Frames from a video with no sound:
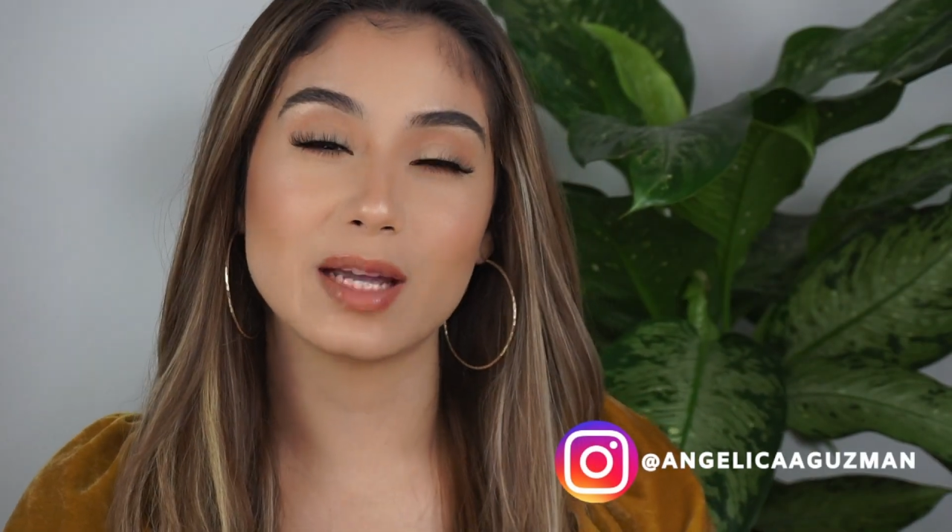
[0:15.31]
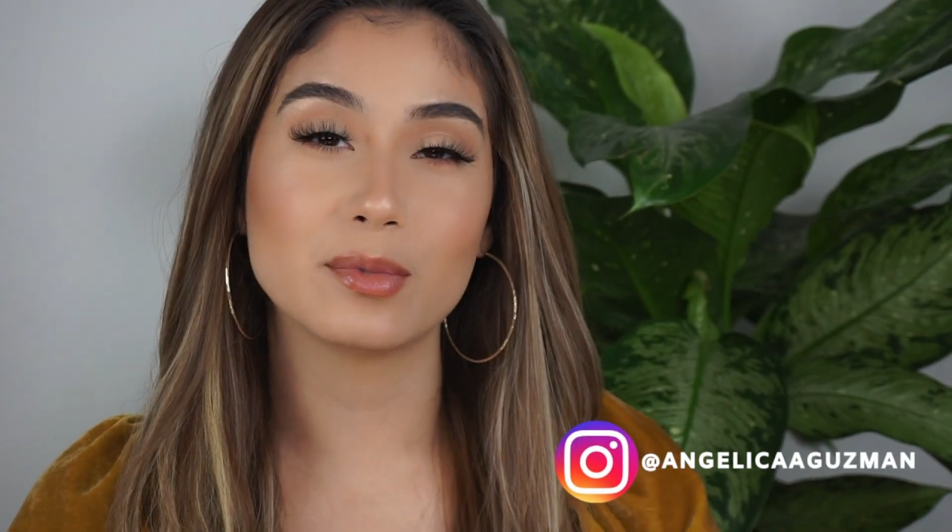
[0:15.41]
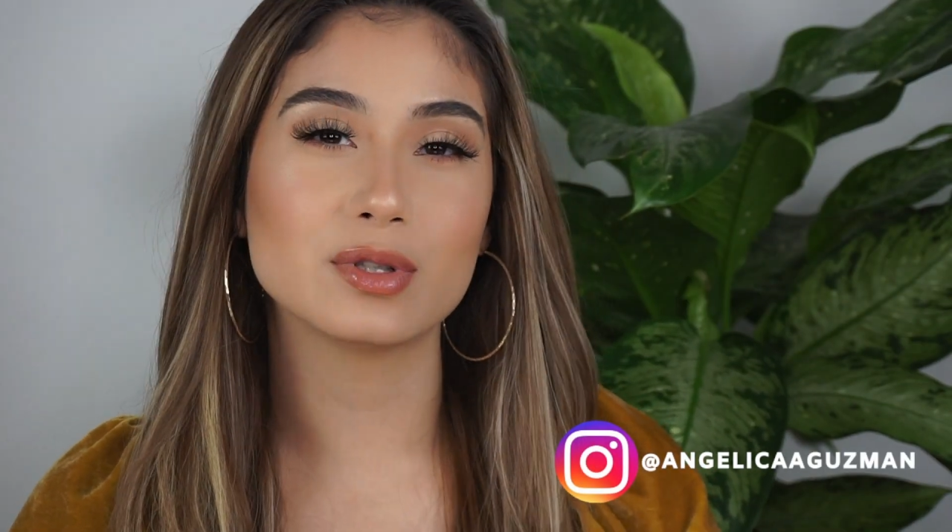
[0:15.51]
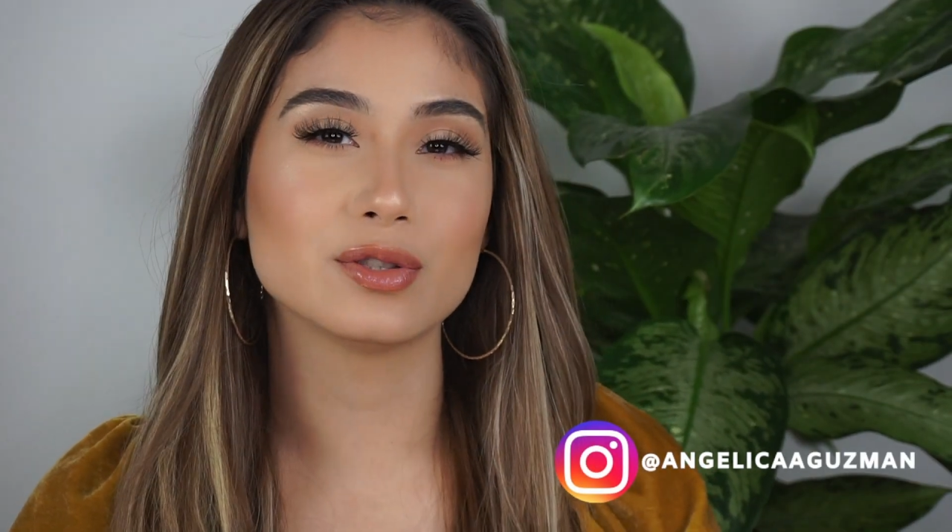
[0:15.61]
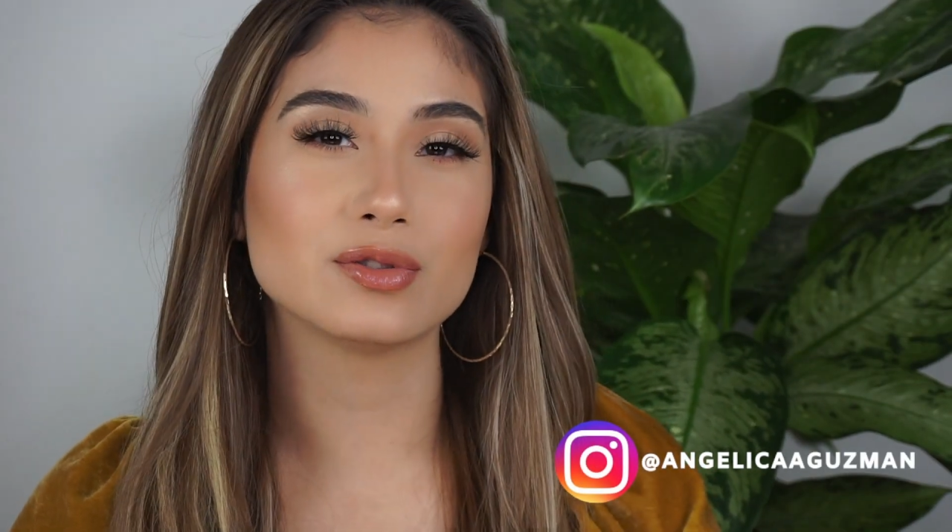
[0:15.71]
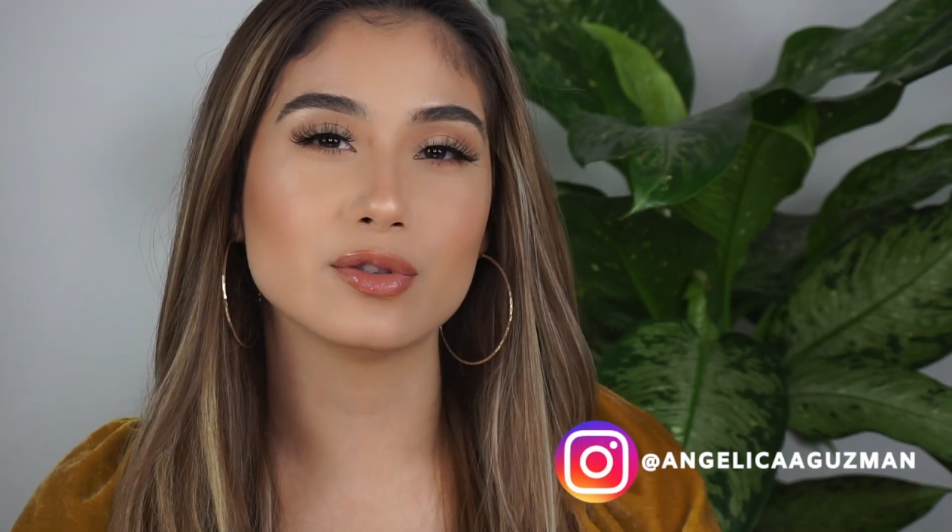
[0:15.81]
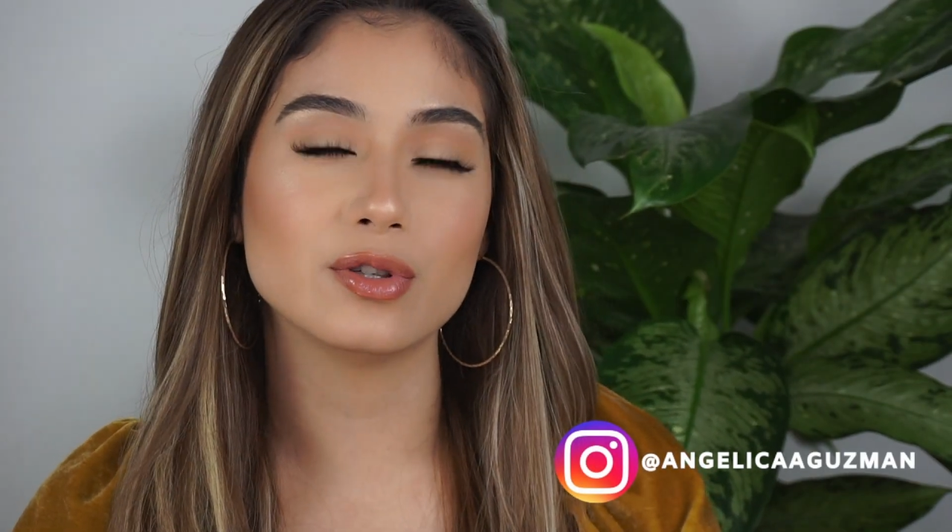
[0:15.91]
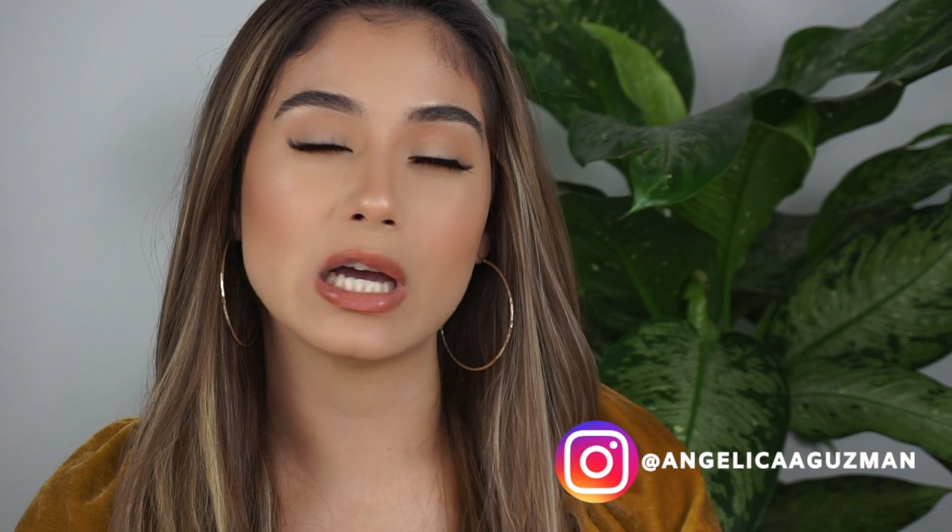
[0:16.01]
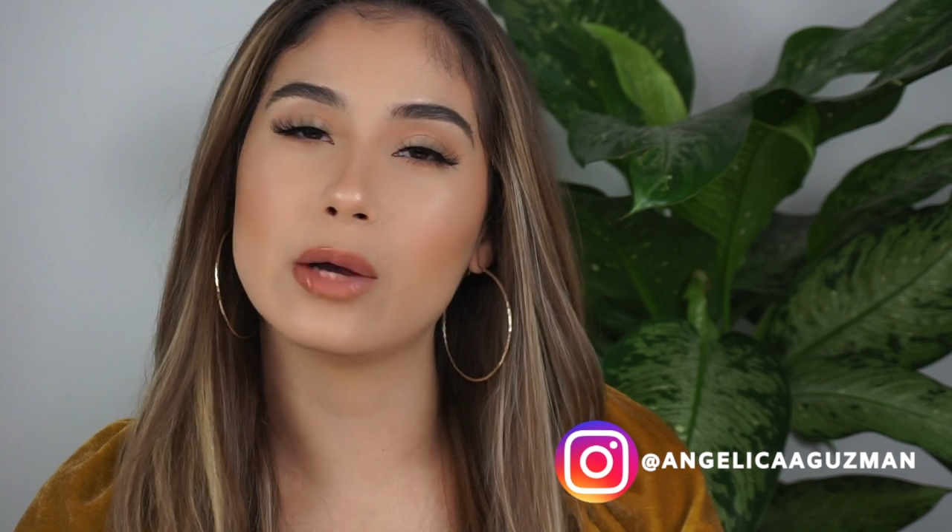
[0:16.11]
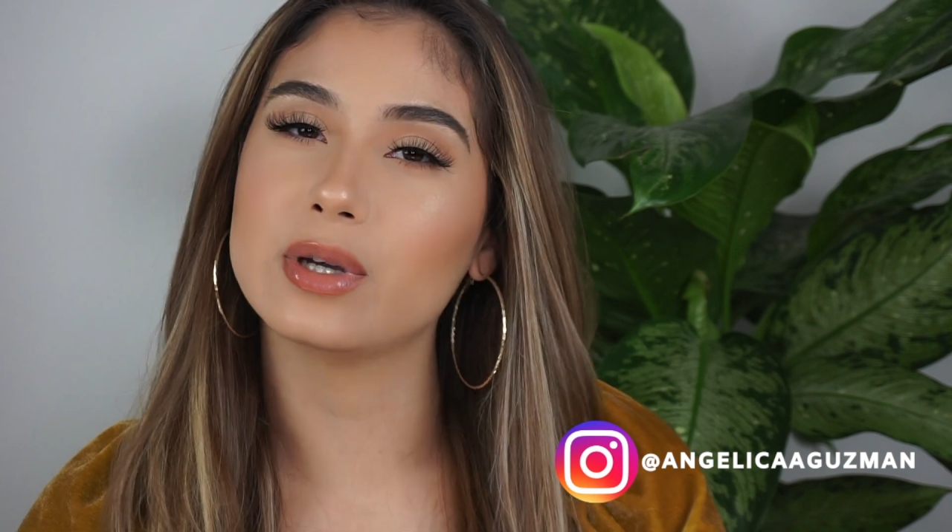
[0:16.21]
I'm going to show
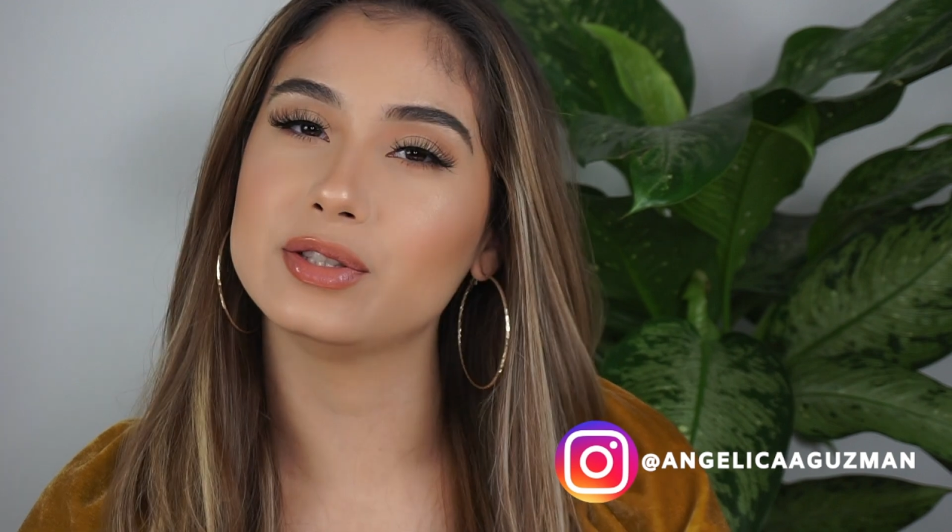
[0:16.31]
you how I